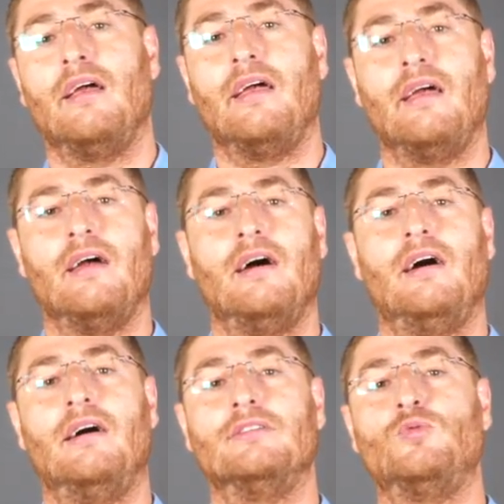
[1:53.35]

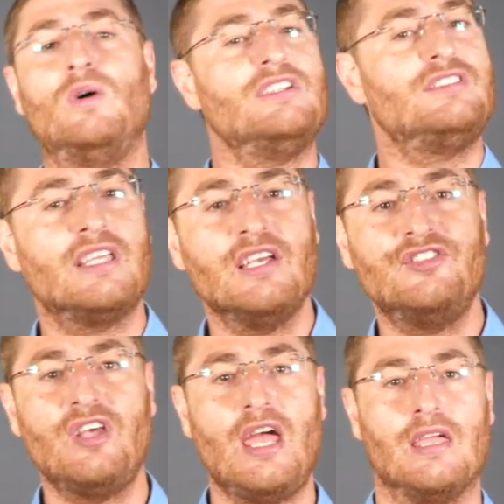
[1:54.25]
And what does the king
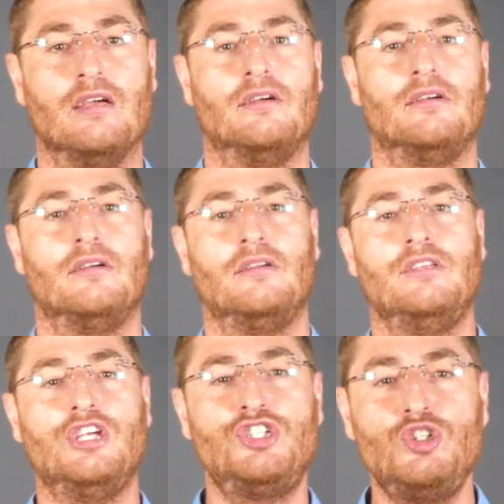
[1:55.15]
say?
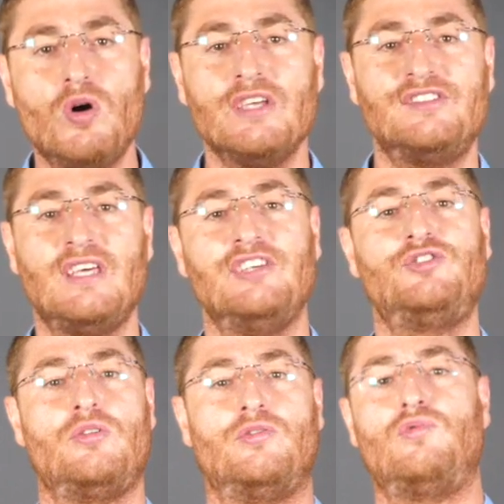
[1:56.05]
Yeshua says
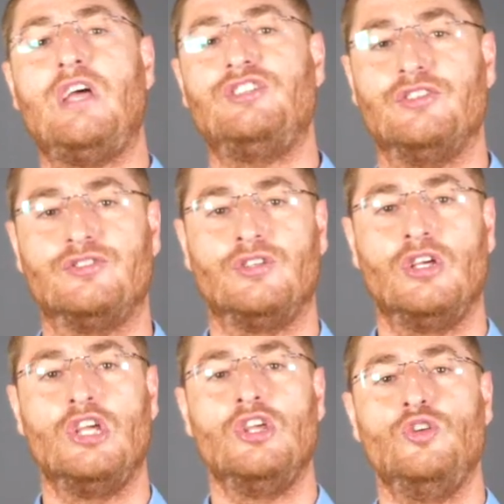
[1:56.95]
to the righteous,
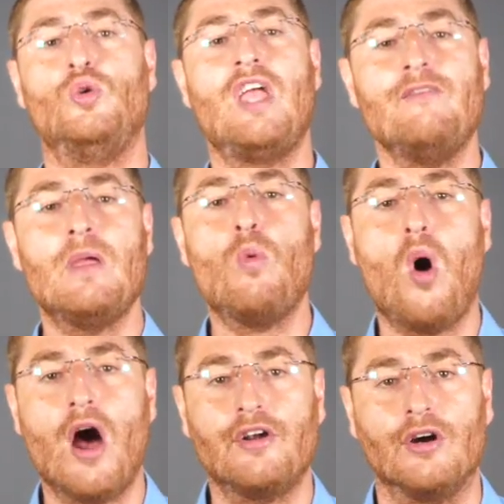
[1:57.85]
"You gave me
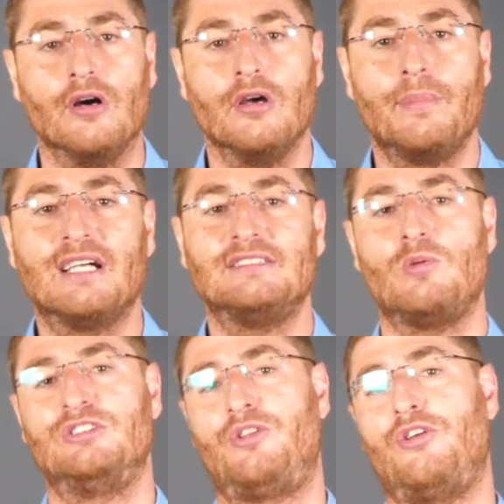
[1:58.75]
water because I
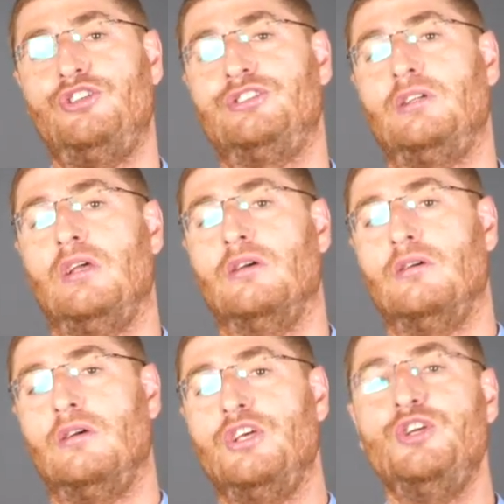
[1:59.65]
was thirsty.
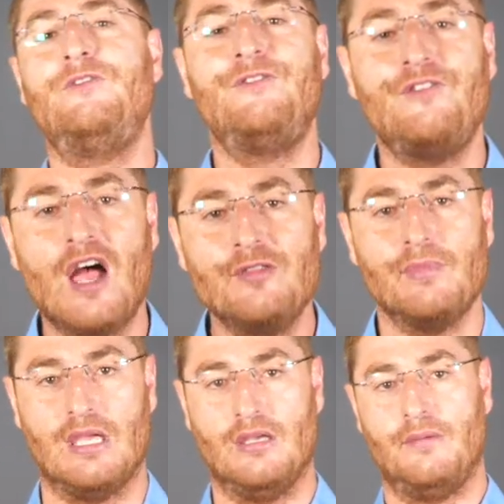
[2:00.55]
You fed me